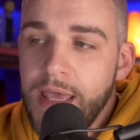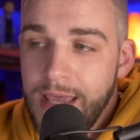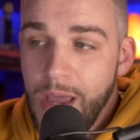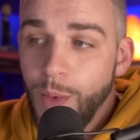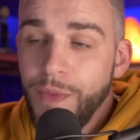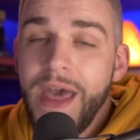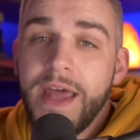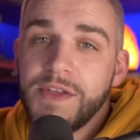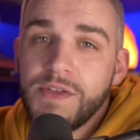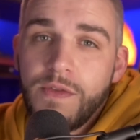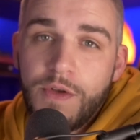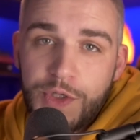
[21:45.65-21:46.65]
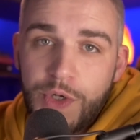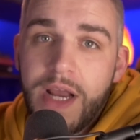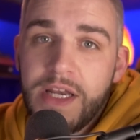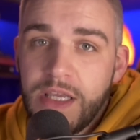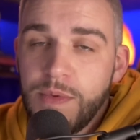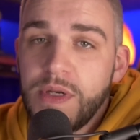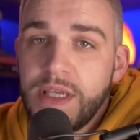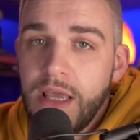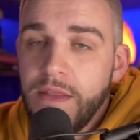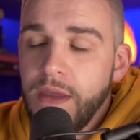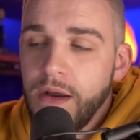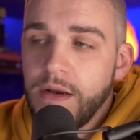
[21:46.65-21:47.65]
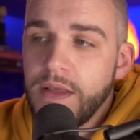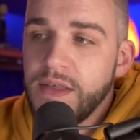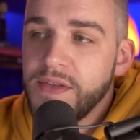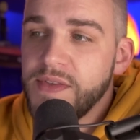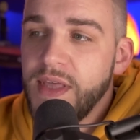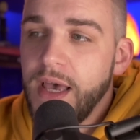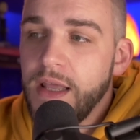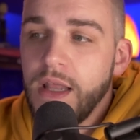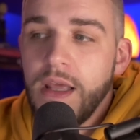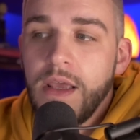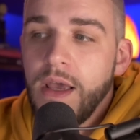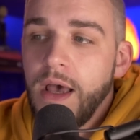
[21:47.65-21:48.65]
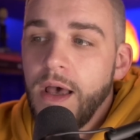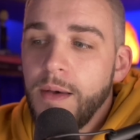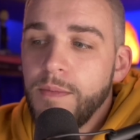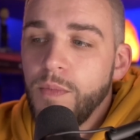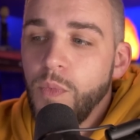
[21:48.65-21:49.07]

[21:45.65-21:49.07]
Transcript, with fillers: And what that is, they're trying to communicate there is that um,